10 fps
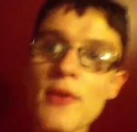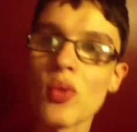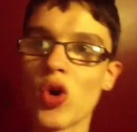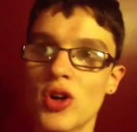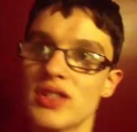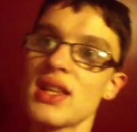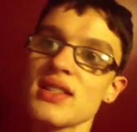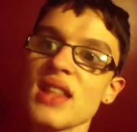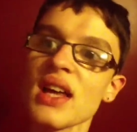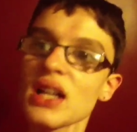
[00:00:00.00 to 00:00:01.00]
be warned,
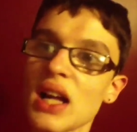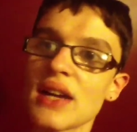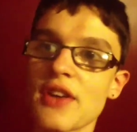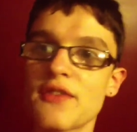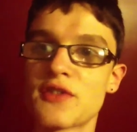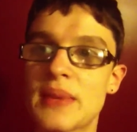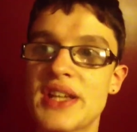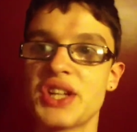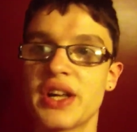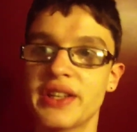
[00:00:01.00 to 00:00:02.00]
there's not a lot of
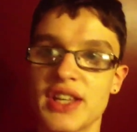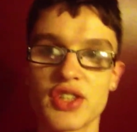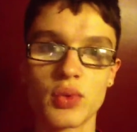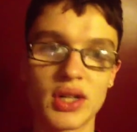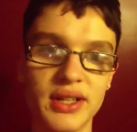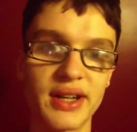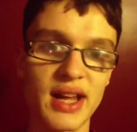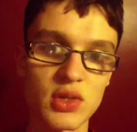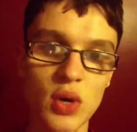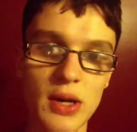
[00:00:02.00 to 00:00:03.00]
information on this one.
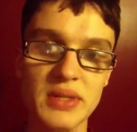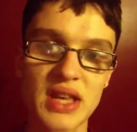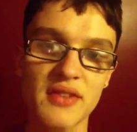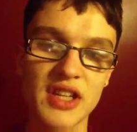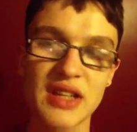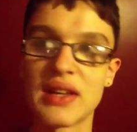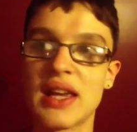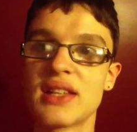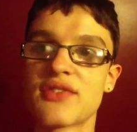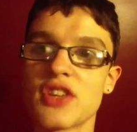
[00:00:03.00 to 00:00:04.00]
That's why I'm saving
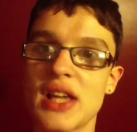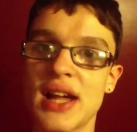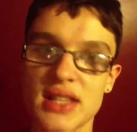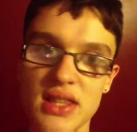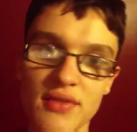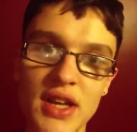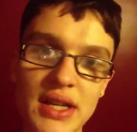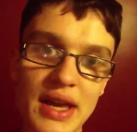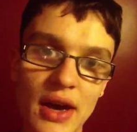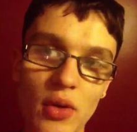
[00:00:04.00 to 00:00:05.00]
it for the end of the
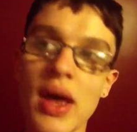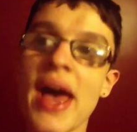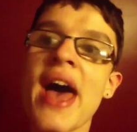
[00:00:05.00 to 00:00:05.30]
video.